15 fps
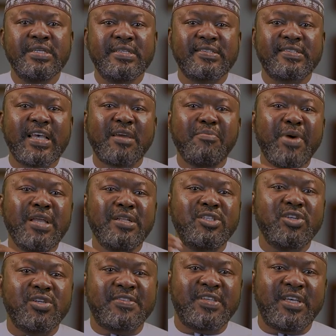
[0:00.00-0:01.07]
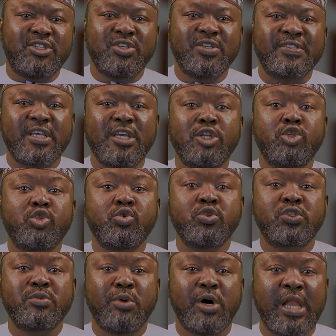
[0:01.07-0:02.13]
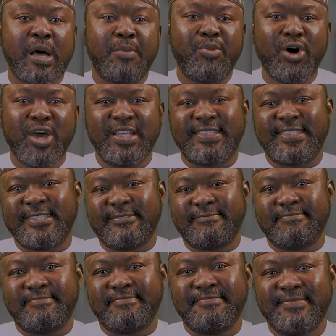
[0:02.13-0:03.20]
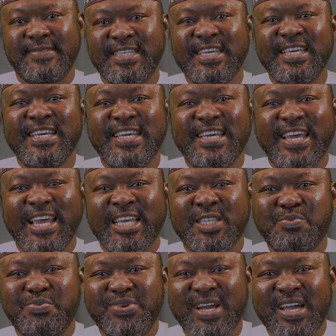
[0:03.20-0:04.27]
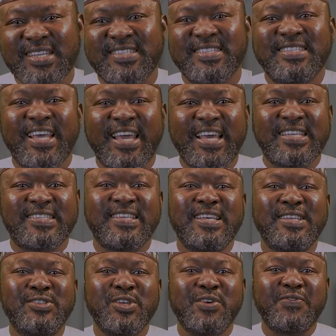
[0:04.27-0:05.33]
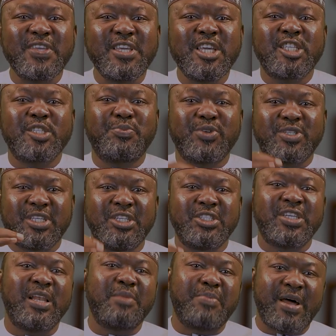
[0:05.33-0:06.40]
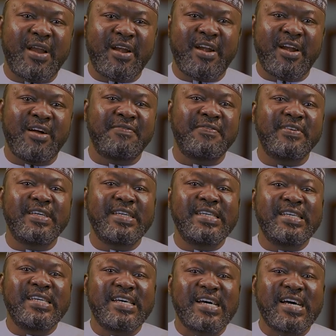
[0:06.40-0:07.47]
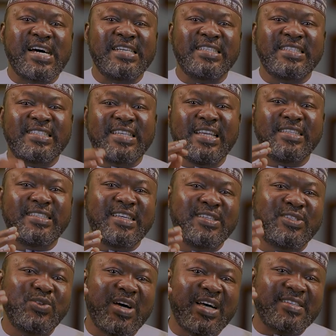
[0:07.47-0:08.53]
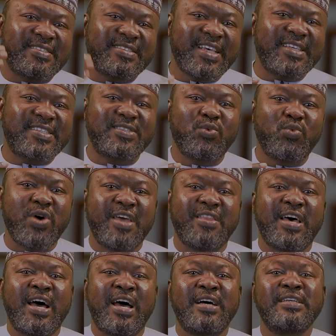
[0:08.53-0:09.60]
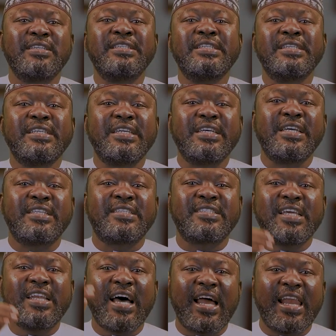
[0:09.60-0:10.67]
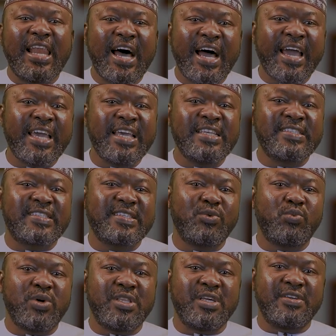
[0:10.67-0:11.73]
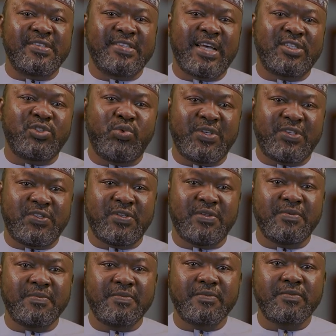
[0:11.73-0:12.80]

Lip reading: Segment your sections into smaller points. Express the essence of each potential paragraph as a sentence to assess whether it still aligns with the research question.